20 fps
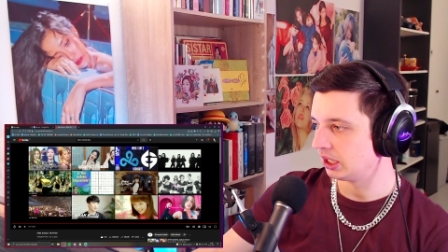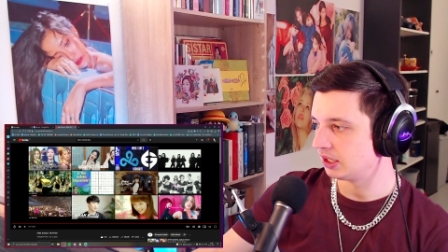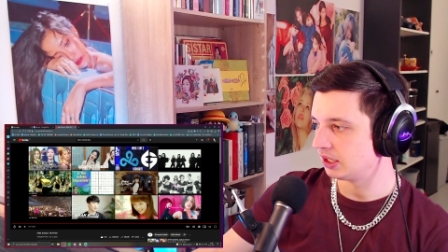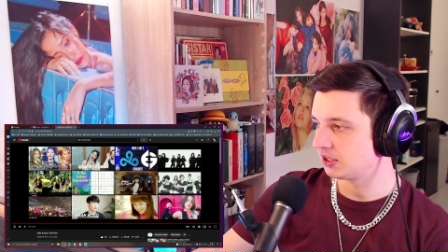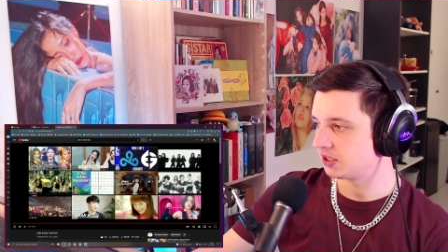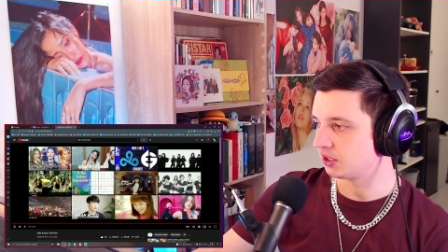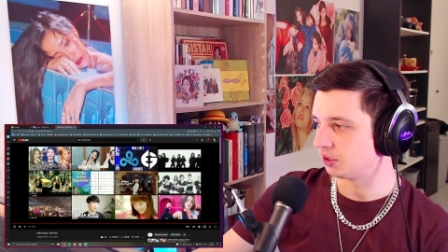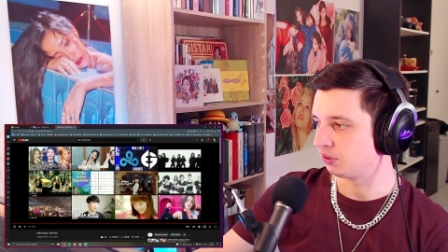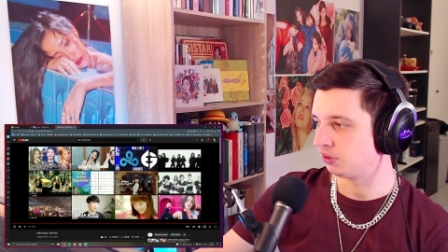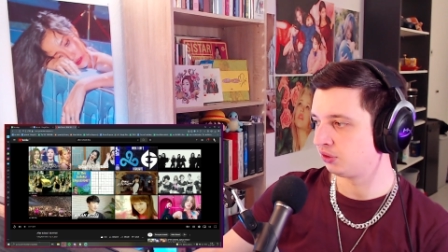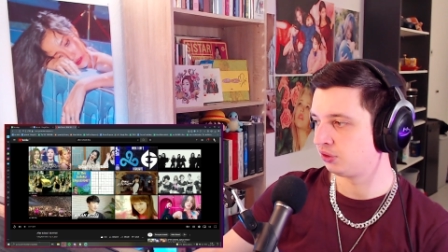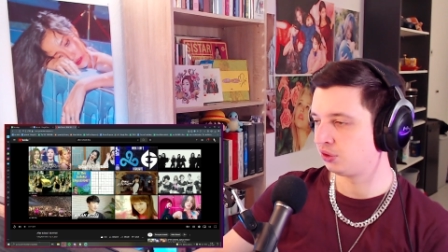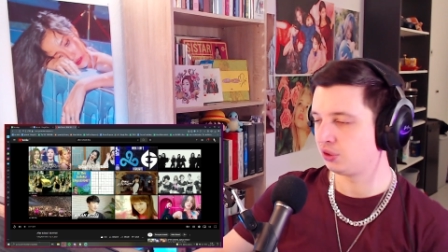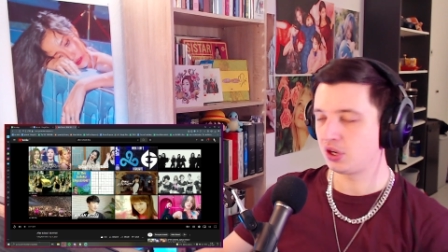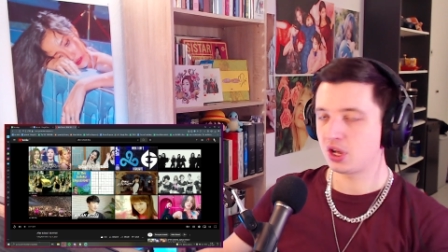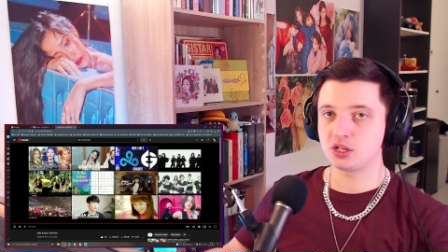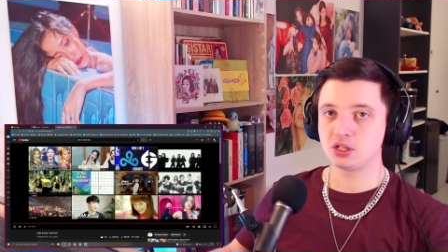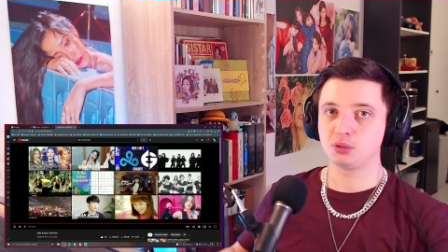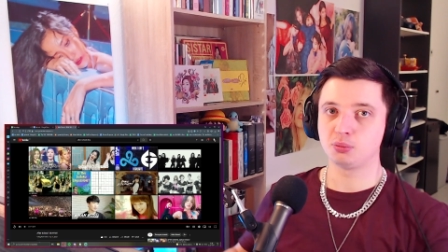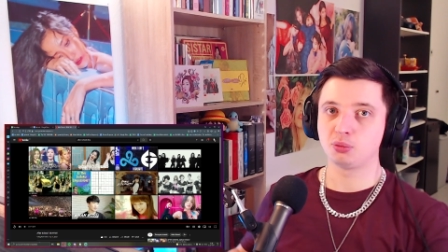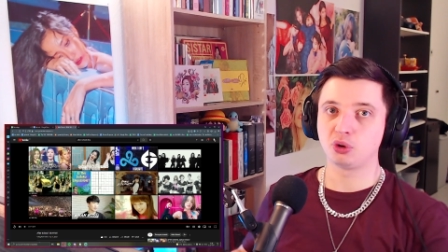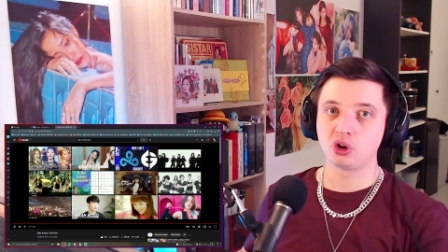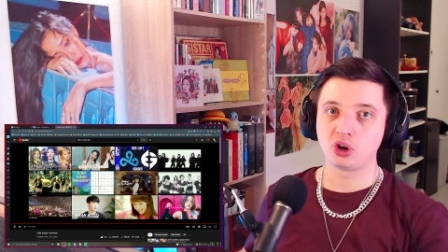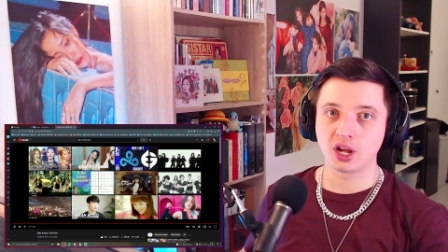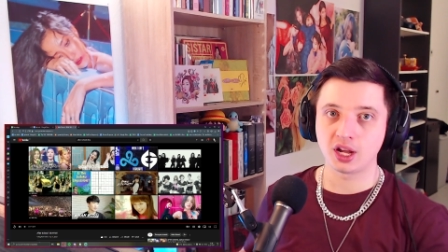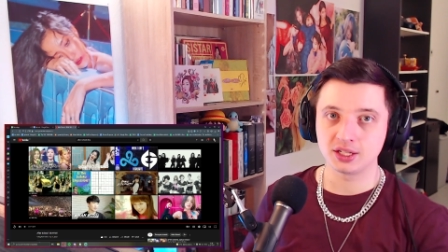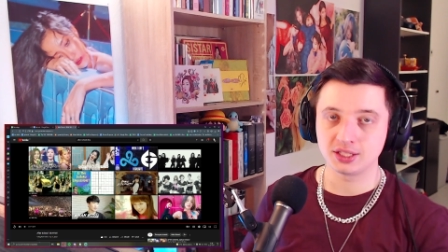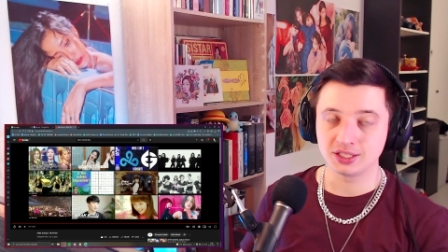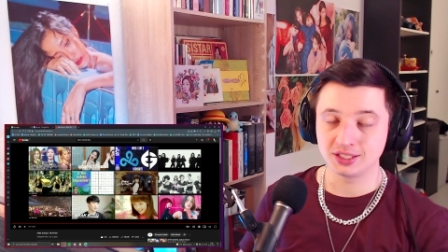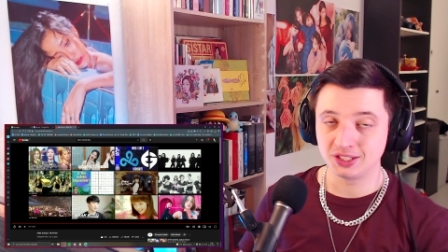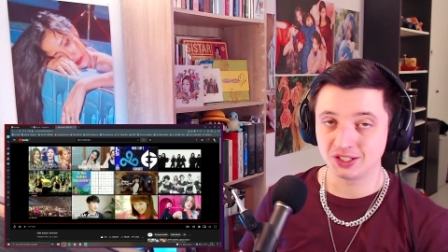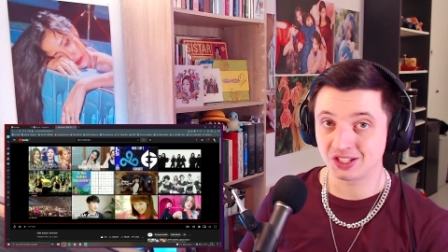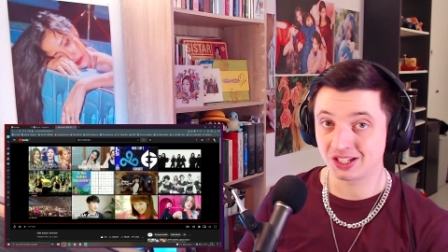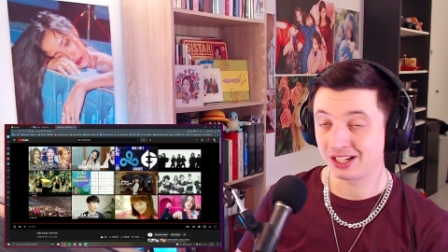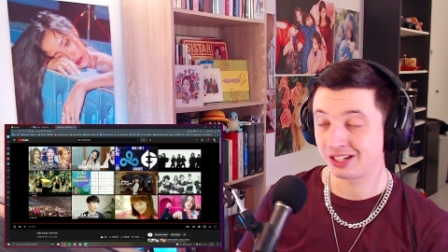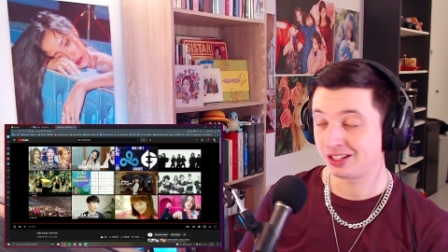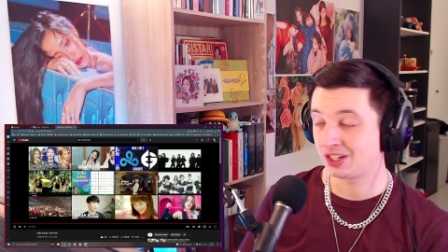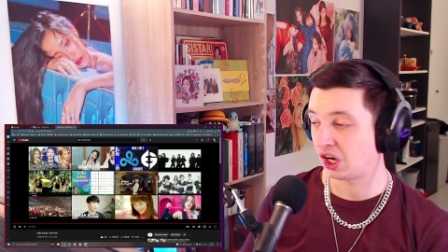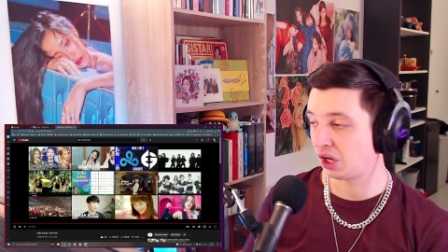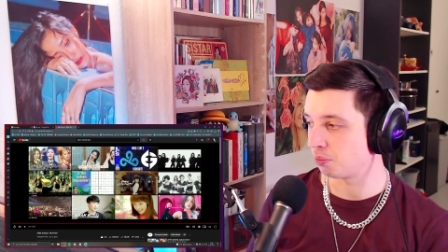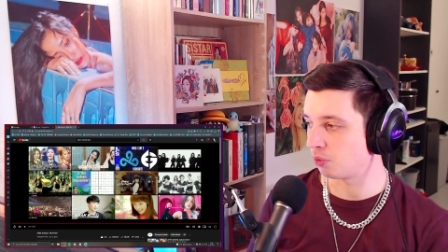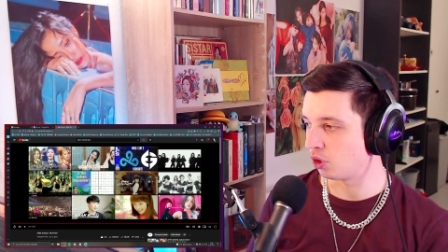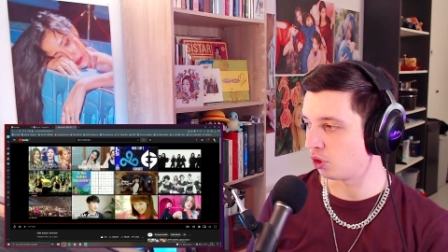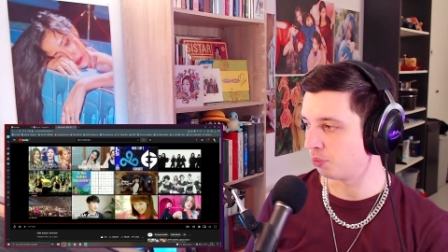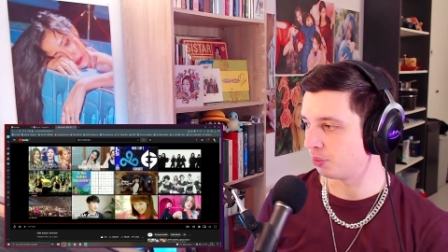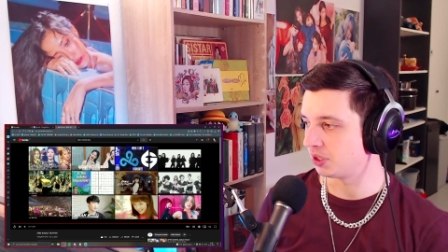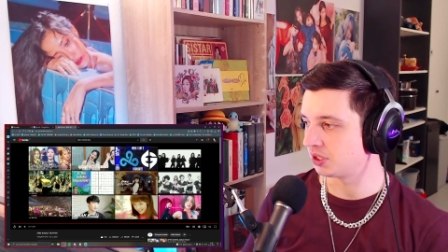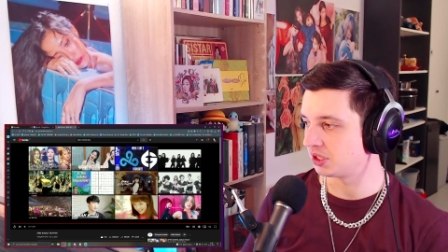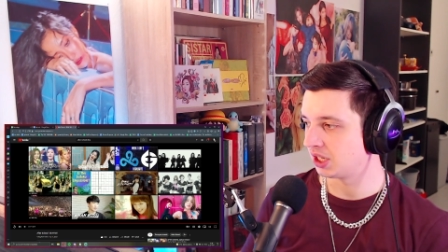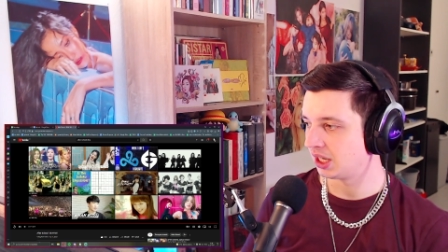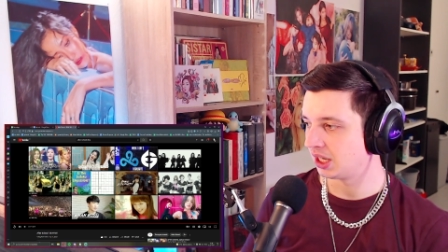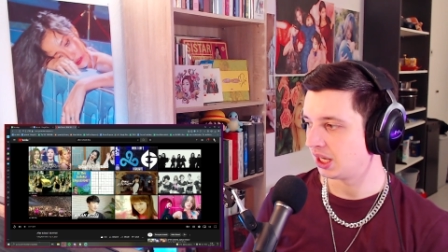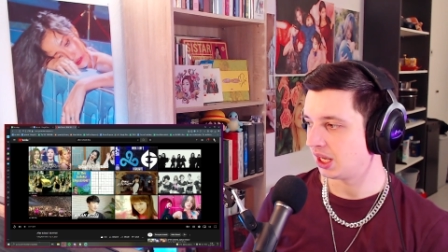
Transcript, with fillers: So tonight, tomorrow night, this electric moment,